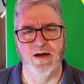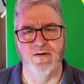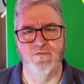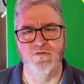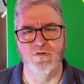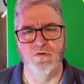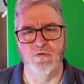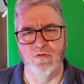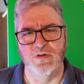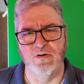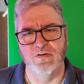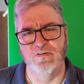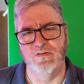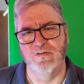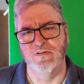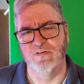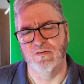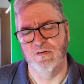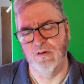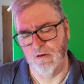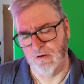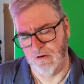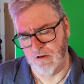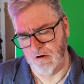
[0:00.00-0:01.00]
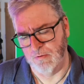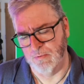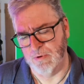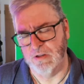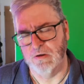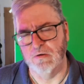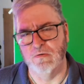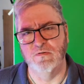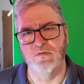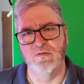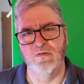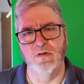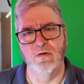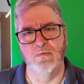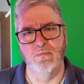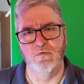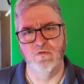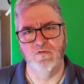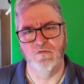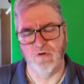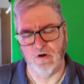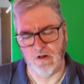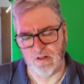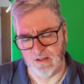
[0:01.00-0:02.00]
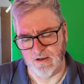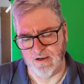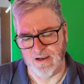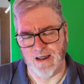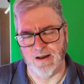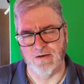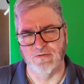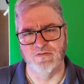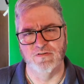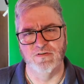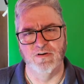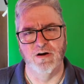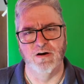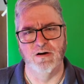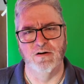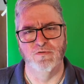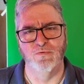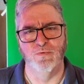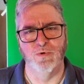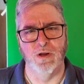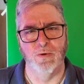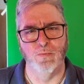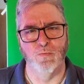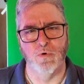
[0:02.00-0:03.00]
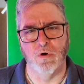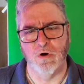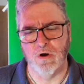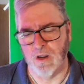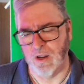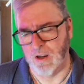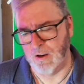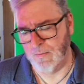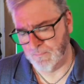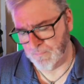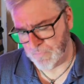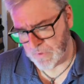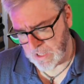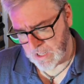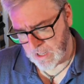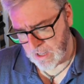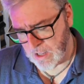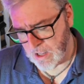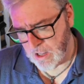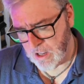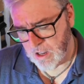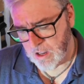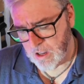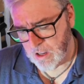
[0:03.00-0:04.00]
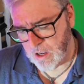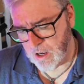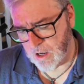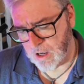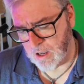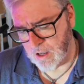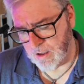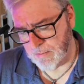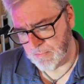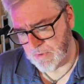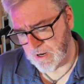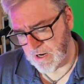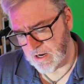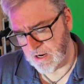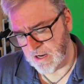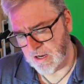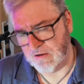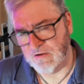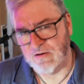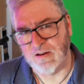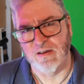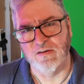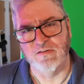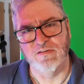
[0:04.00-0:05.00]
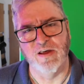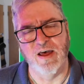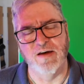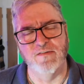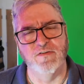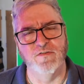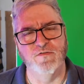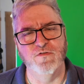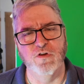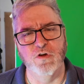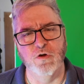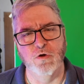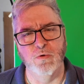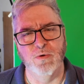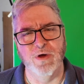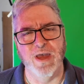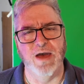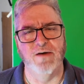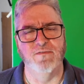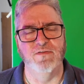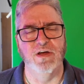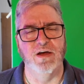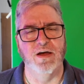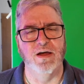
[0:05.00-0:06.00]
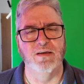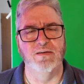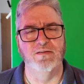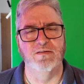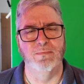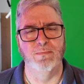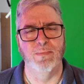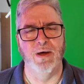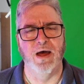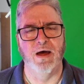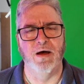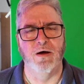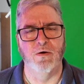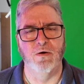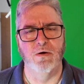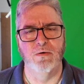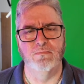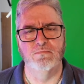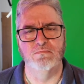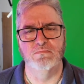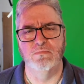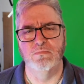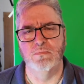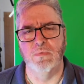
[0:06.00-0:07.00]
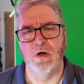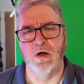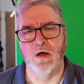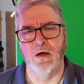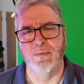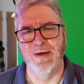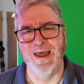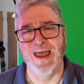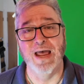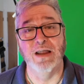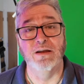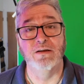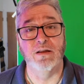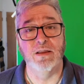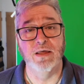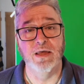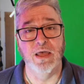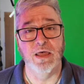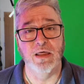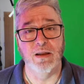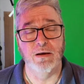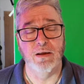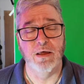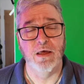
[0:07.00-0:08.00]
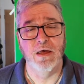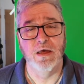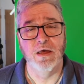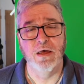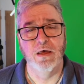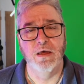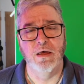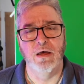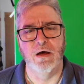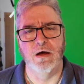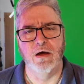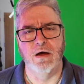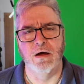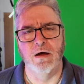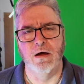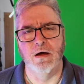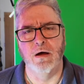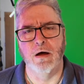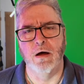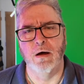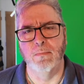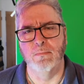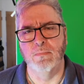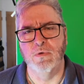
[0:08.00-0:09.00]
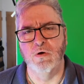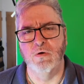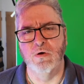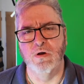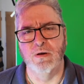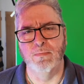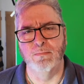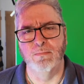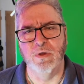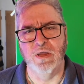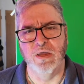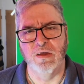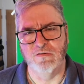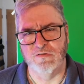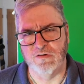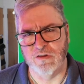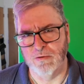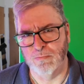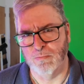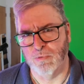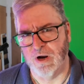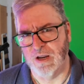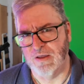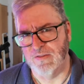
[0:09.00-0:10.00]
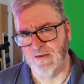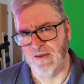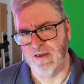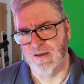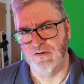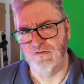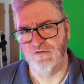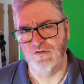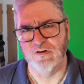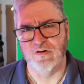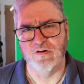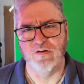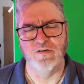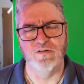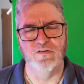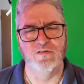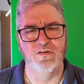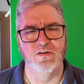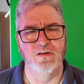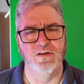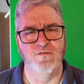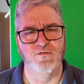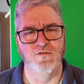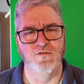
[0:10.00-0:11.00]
to. This is going to be used strictly downstairs when I'm working. It does have a few caveats about handling it. You can easily break the hinges if